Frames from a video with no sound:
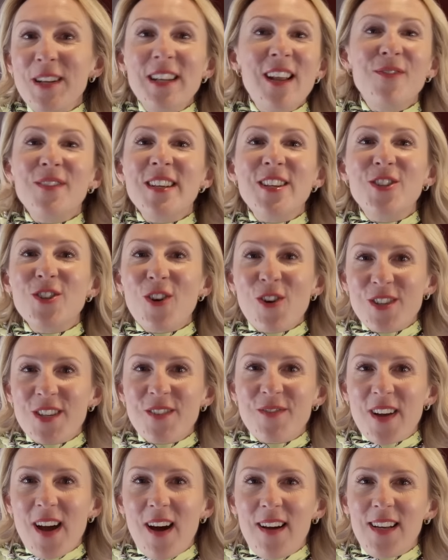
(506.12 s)
Lovely
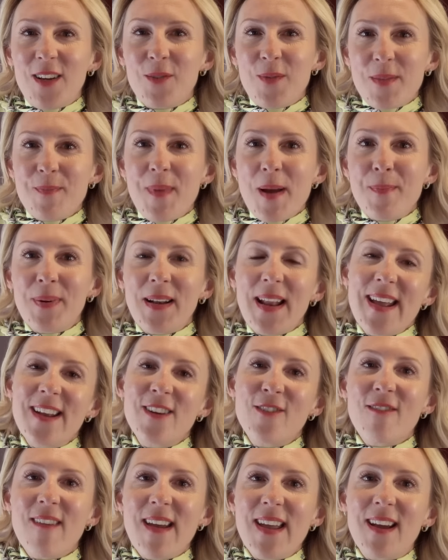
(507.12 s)
jot of color with my
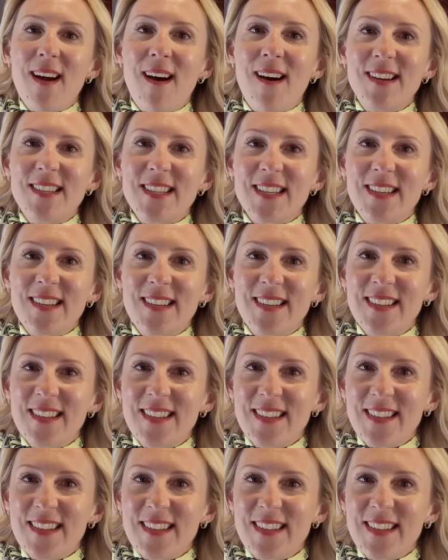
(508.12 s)
plain gray cardigan.